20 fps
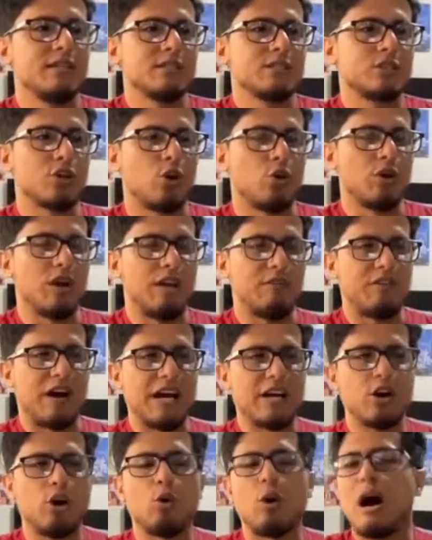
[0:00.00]
So if
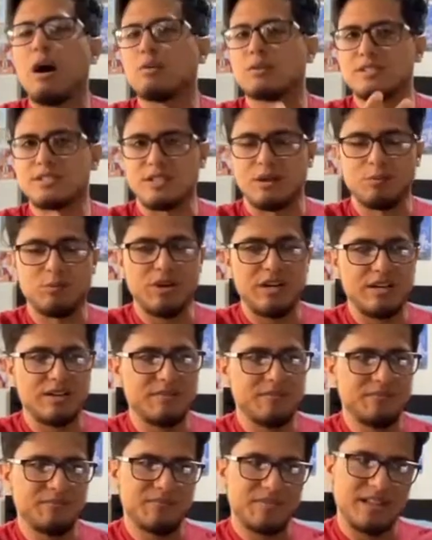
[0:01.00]
I go out
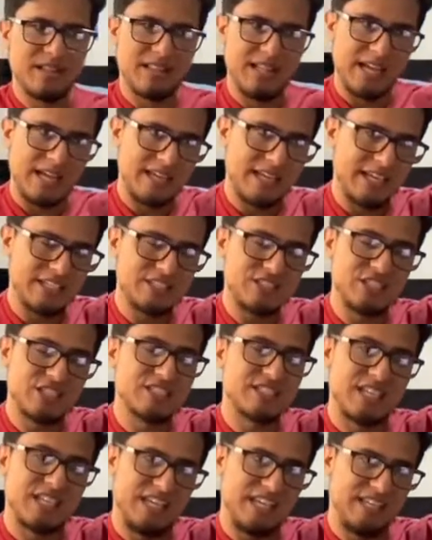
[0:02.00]
somewhere, like it's
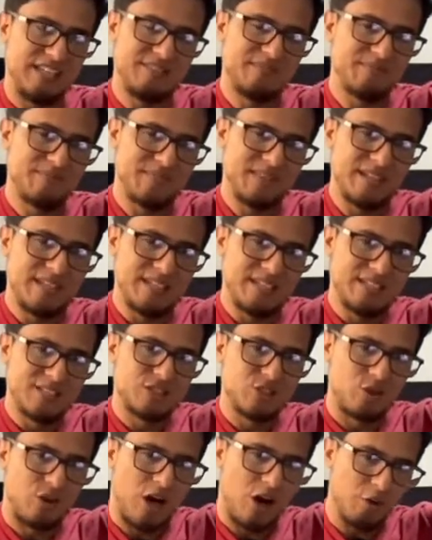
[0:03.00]
just to eat.
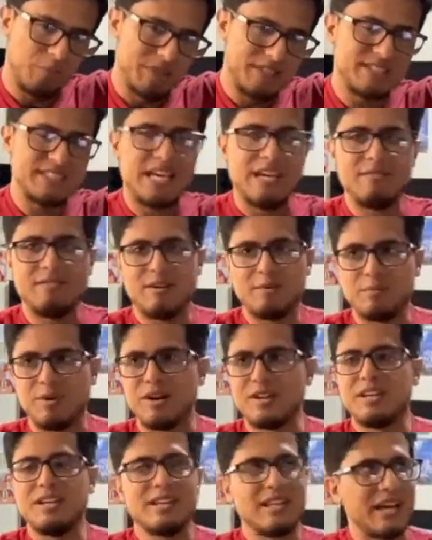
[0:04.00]
So I'll be saving
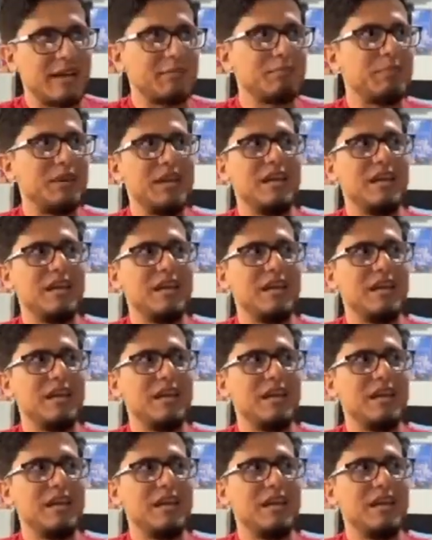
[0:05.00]
money like